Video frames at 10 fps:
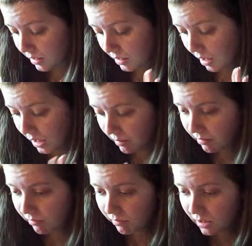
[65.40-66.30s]
So they
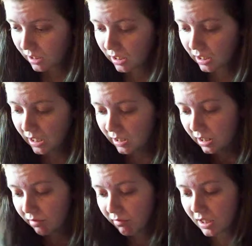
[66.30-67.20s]
were really glad
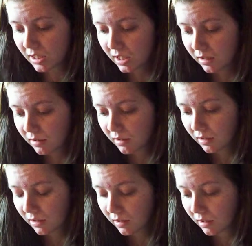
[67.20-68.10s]
they read it.
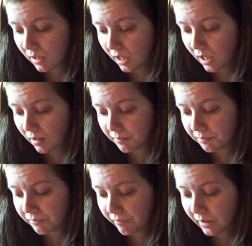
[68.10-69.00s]
Um,
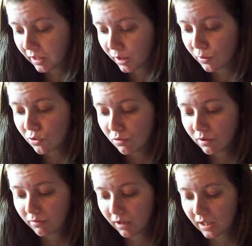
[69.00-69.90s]
and we all
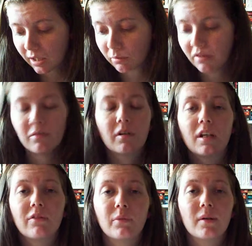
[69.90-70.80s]
agreed that if, if
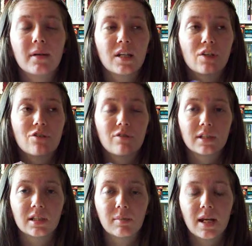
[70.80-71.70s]
we were in
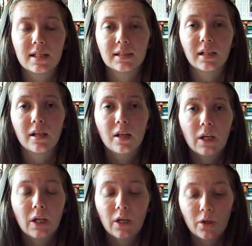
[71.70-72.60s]
Tris's place then
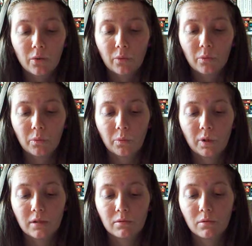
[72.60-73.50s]

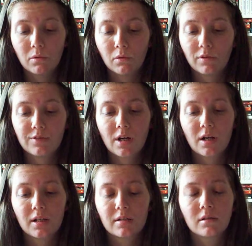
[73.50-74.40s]
we'd all have
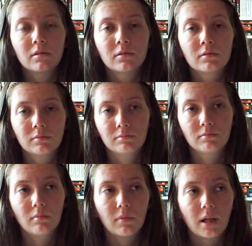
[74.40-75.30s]
died
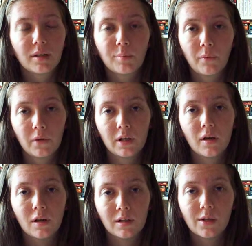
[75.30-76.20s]
like pretty
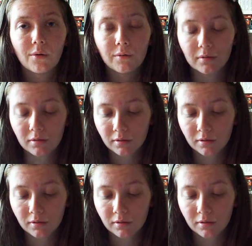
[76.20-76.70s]
early on